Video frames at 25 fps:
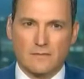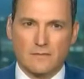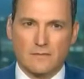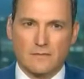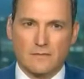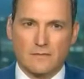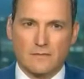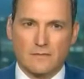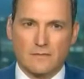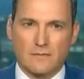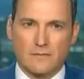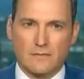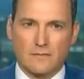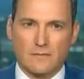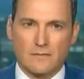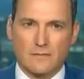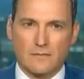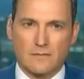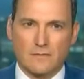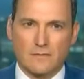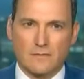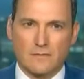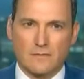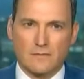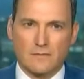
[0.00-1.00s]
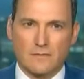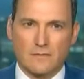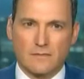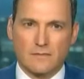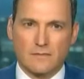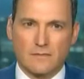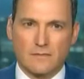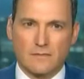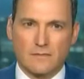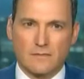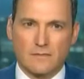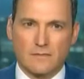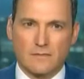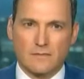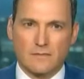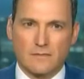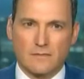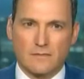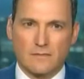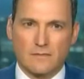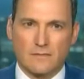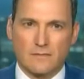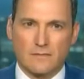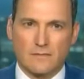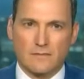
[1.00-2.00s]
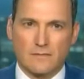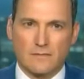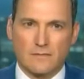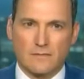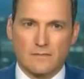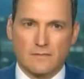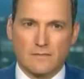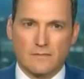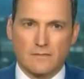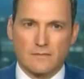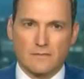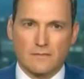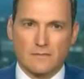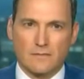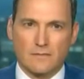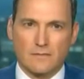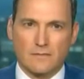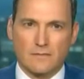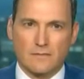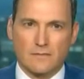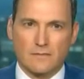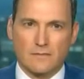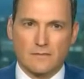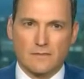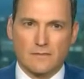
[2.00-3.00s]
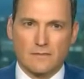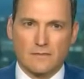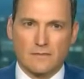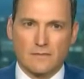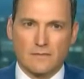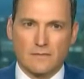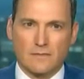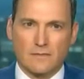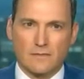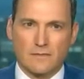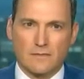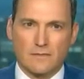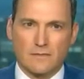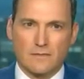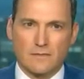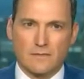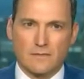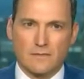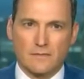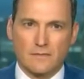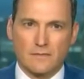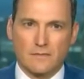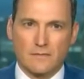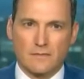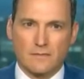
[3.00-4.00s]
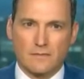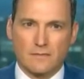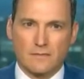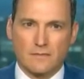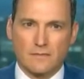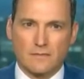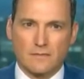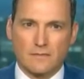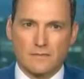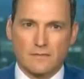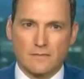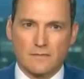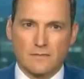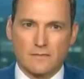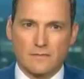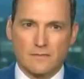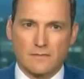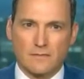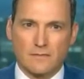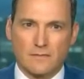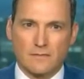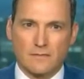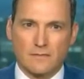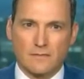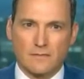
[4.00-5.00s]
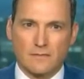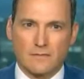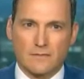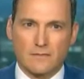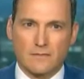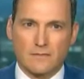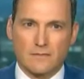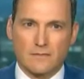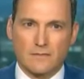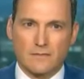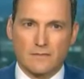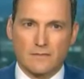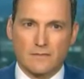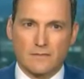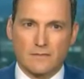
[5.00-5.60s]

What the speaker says: No words are spoken by the person on screen.